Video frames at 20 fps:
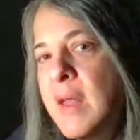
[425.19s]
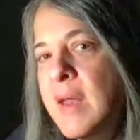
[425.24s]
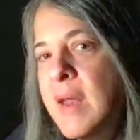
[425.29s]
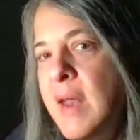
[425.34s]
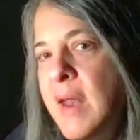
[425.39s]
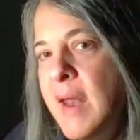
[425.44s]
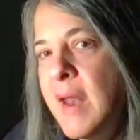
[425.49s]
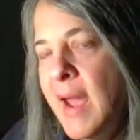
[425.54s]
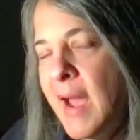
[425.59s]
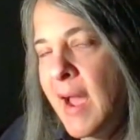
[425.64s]

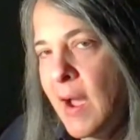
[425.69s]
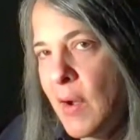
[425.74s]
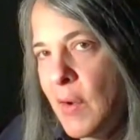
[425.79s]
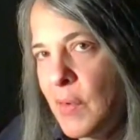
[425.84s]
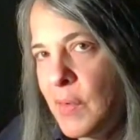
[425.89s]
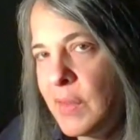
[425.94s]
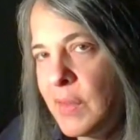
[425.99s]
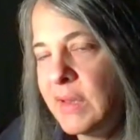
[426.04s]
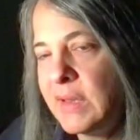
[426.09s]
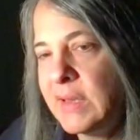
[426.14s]
Now,
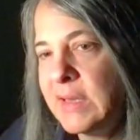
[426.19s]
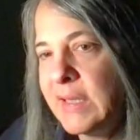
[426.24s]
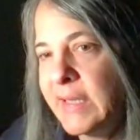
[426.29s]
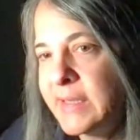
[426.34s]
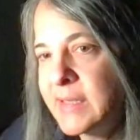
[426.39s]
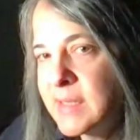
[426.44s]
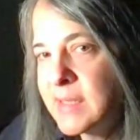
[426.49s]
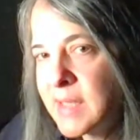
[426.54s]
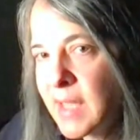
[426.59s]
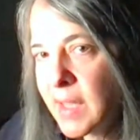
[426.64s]

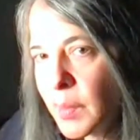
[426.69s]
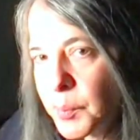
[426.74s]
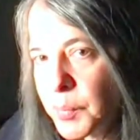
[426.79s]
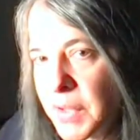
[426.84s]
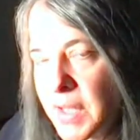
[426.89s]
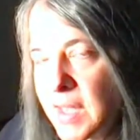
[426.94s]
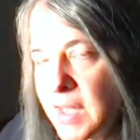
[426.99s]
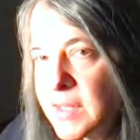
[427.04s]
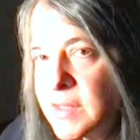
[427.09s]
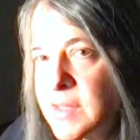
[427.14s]
let's take a
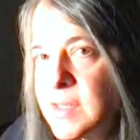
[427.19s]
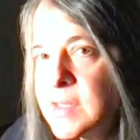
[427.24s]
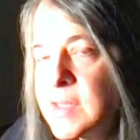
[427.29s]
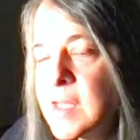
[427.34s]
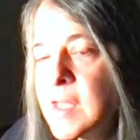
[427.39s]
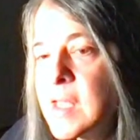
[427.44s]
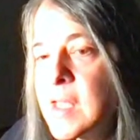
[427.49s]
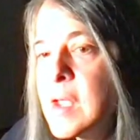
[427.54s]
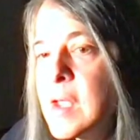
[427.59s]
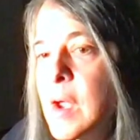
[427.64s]
peek and
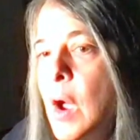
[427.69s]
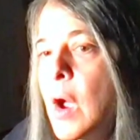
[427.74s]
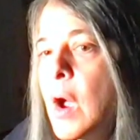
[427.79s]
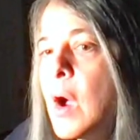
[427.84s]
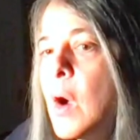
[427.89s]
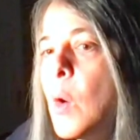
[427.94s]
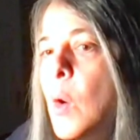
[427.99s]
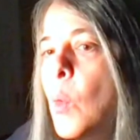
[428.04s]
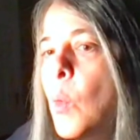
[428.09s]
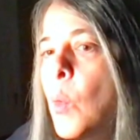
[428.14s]
see
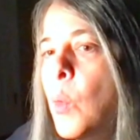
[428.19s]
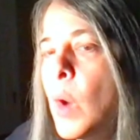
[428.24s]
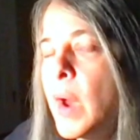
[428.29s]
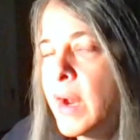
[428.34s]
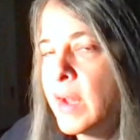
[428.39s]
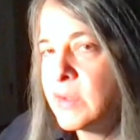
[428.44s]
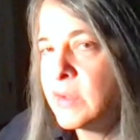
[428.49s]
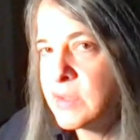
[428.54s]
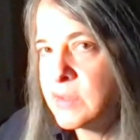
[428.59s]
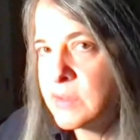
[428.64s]
what
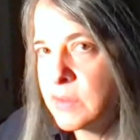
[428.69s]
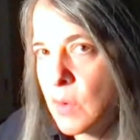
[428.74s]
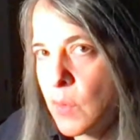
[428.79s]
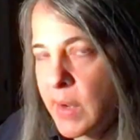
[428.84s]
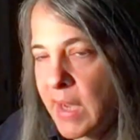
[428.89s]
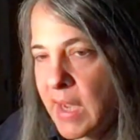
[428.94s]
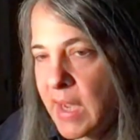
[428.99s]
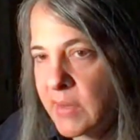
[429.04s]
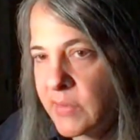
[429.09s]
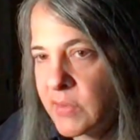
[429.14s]
else is
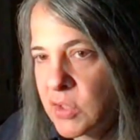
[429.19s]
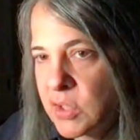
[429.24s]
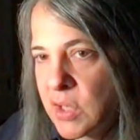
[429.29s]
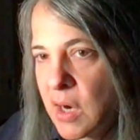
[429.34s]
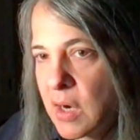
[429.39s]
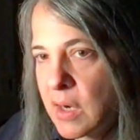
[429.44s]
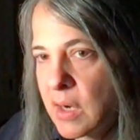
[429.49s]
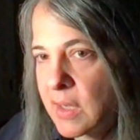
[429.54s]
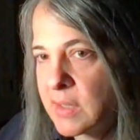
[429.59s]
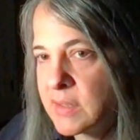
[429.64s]
going on in the
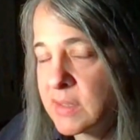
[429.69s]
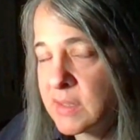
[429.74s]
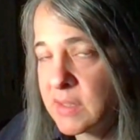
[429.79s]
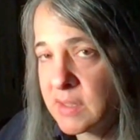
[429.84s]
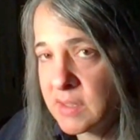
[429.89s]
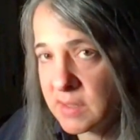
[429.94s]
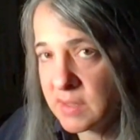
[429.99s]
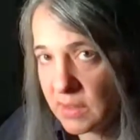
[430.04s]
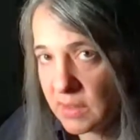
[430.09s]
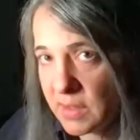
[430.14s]
chart because it's
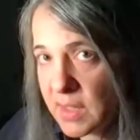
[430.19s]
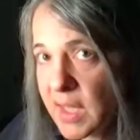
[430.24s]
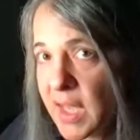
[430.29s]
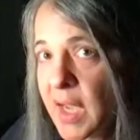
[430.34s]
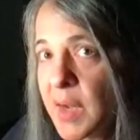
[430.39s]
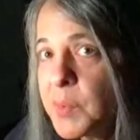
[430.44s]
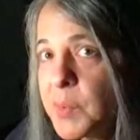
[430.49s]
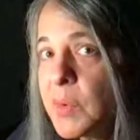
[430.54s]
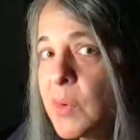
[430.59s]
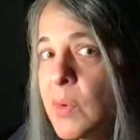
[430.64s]
still in
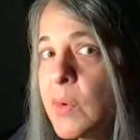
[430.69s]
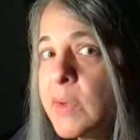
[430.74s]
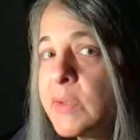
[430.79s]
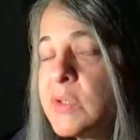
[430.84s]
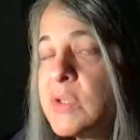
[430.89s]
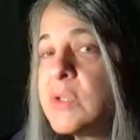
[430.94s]
Capricorn.